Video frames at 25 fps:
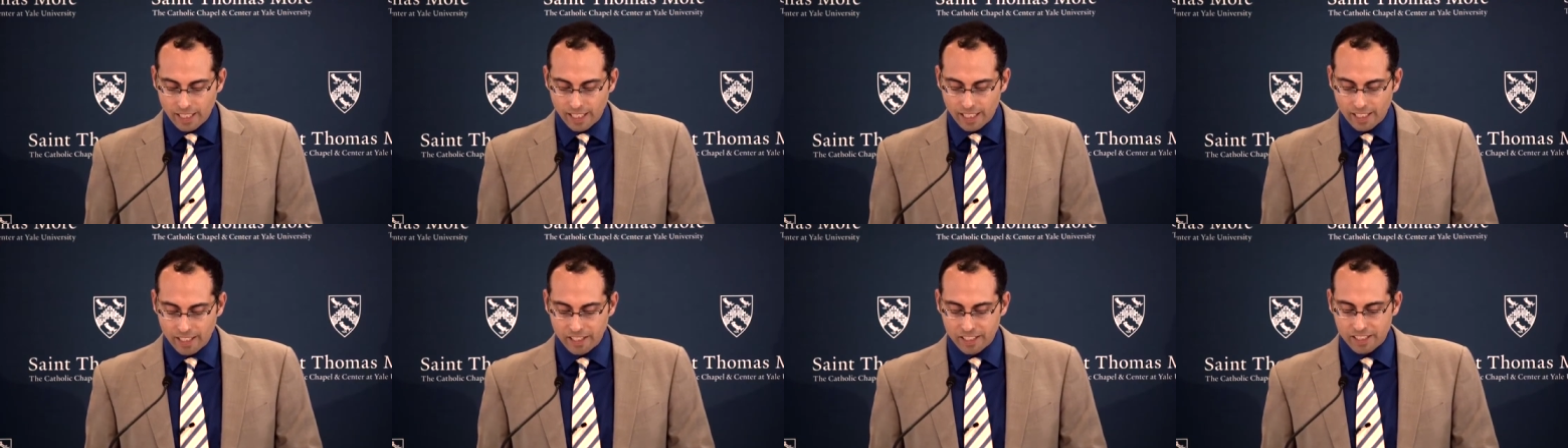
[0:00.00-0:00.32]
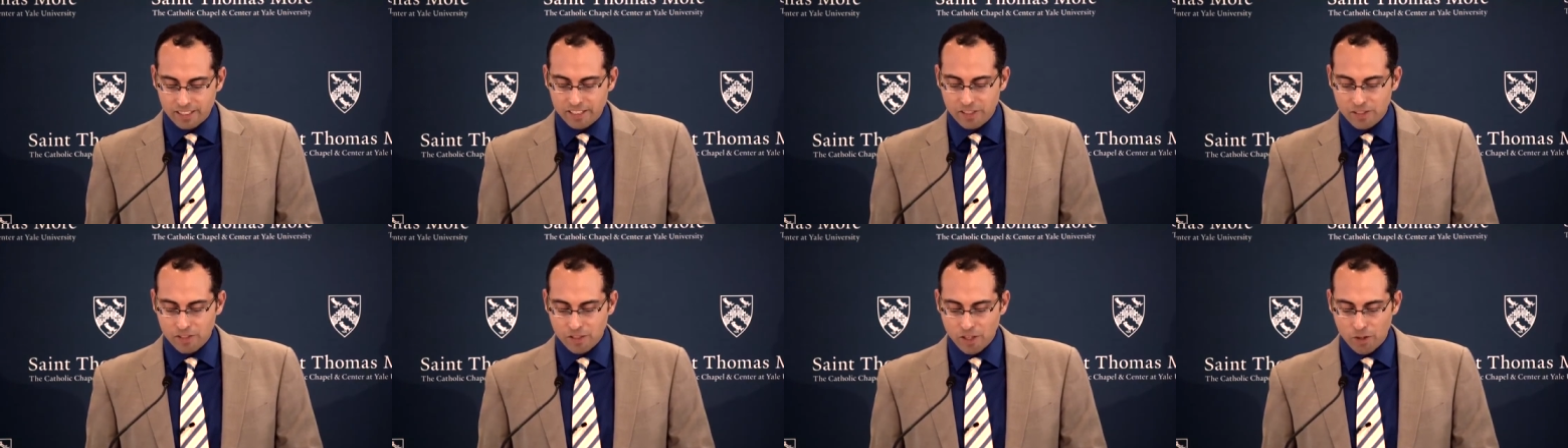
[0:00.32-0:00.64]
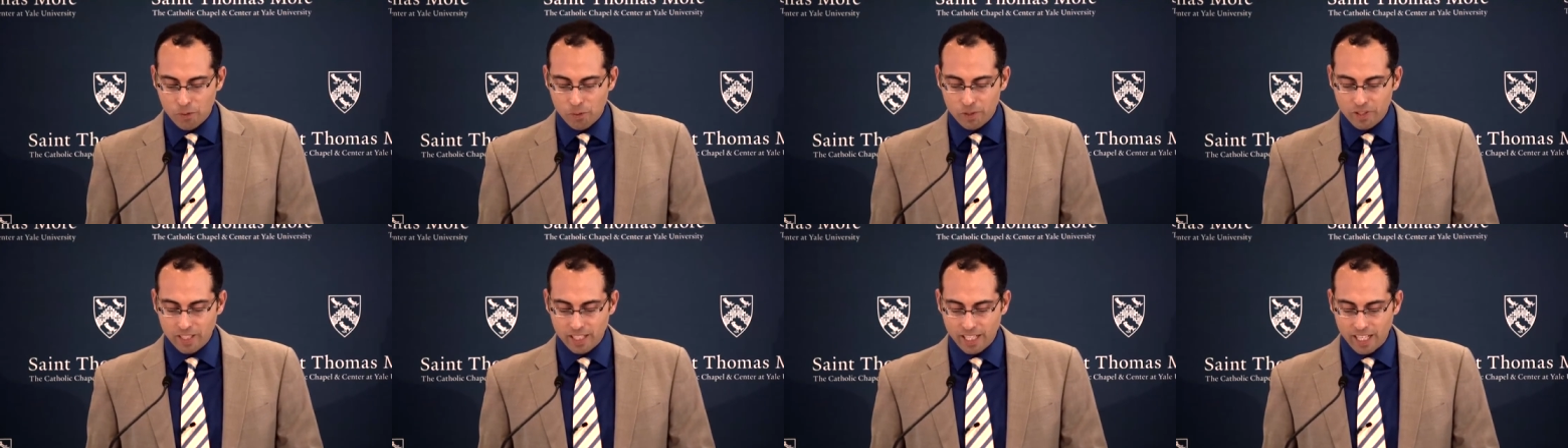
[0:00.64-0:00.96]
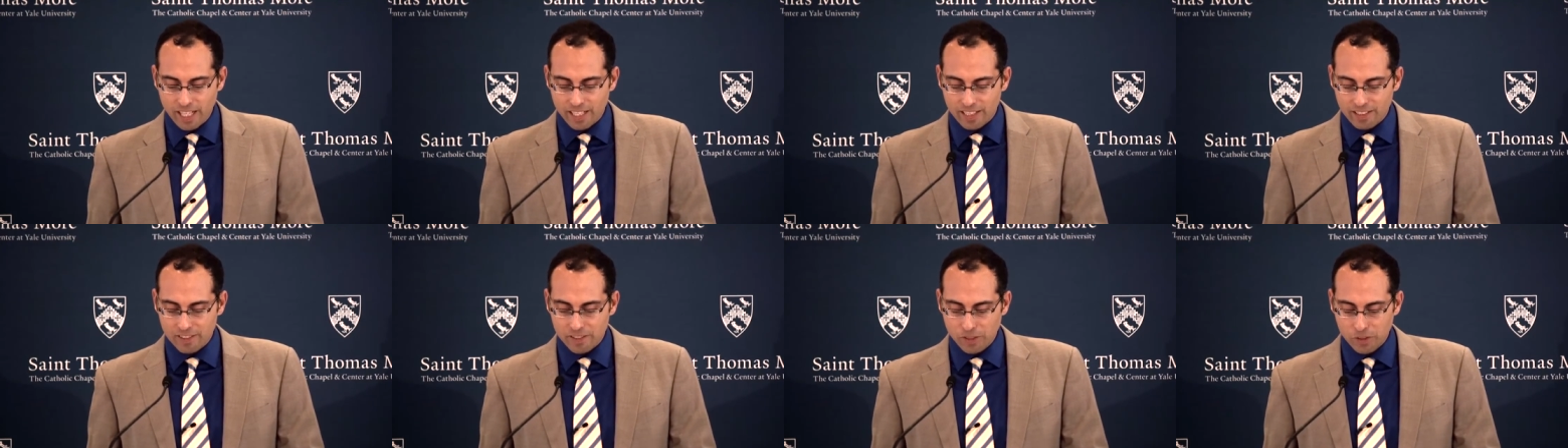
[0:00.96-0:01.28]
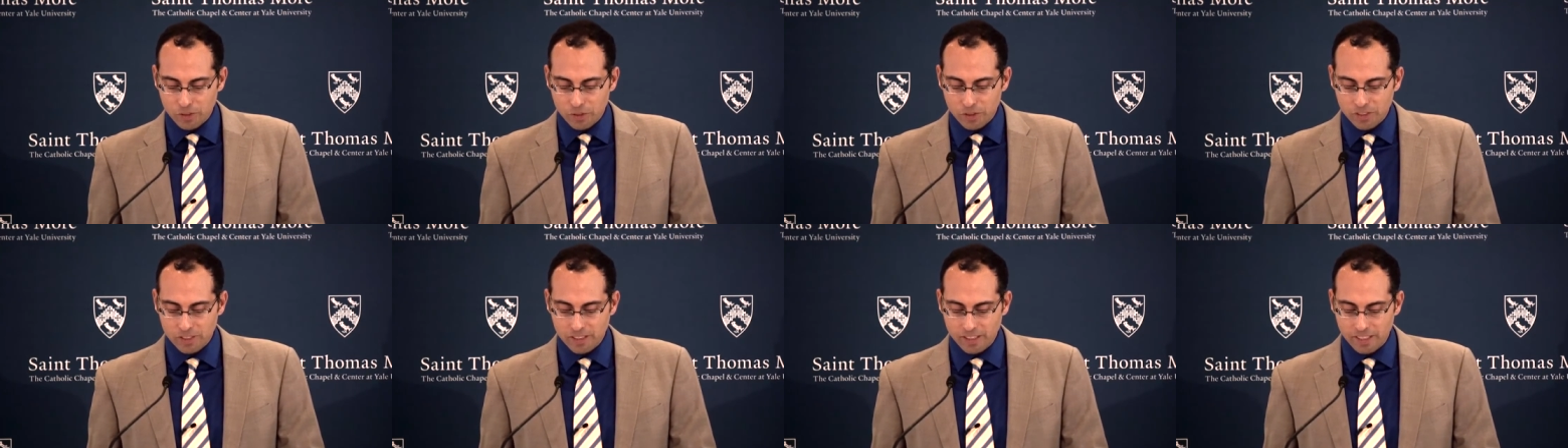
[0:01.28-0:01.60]
And I like to start with an
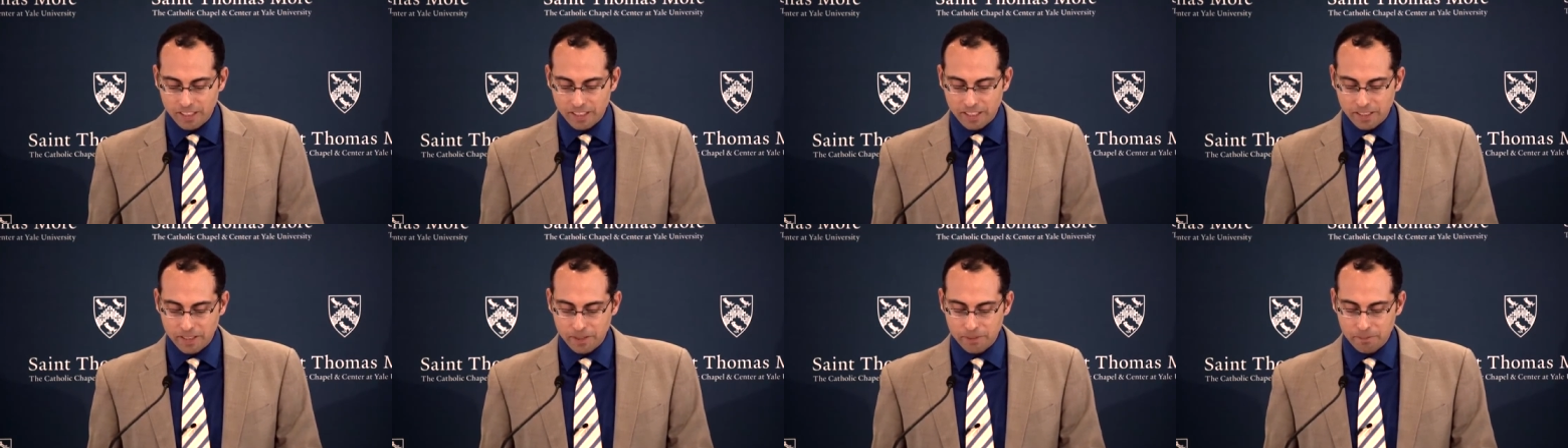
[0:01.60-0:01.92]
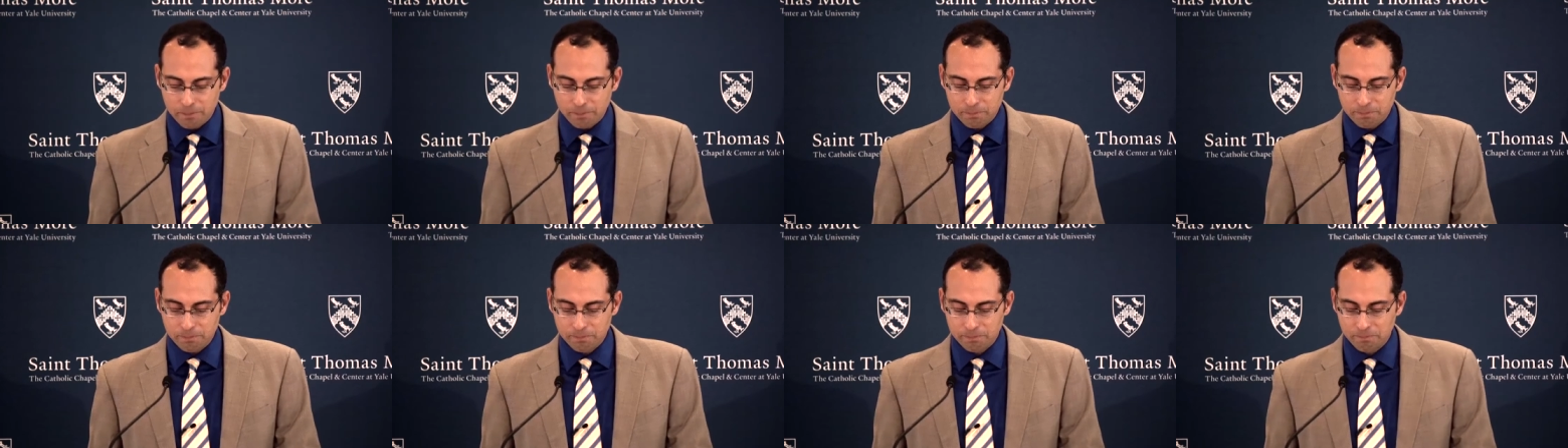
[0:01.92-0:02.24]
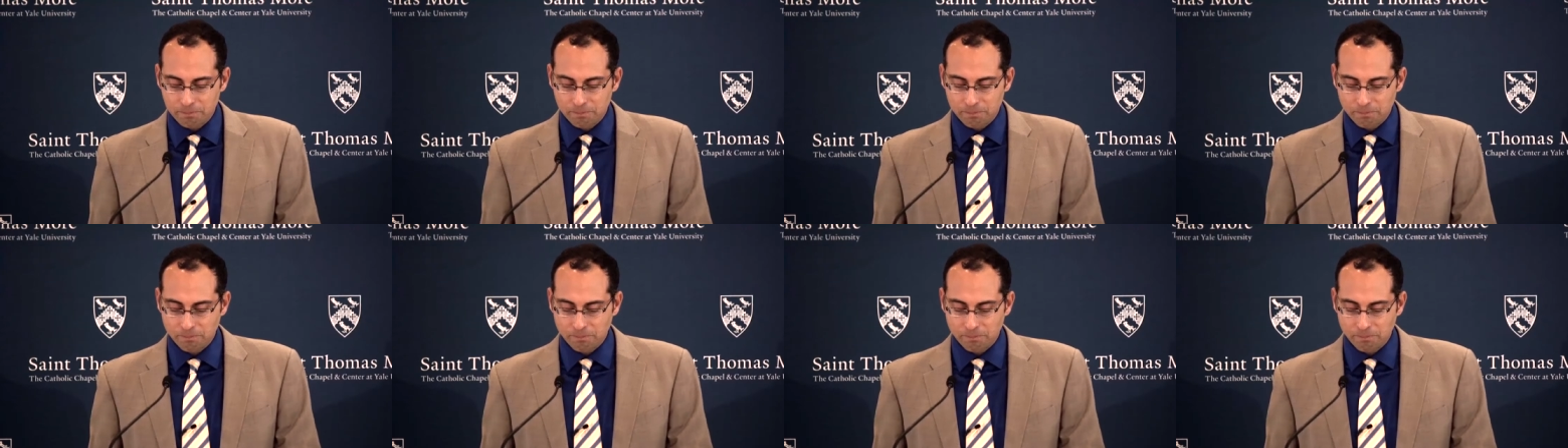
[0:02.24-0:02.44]
anecdote. Um,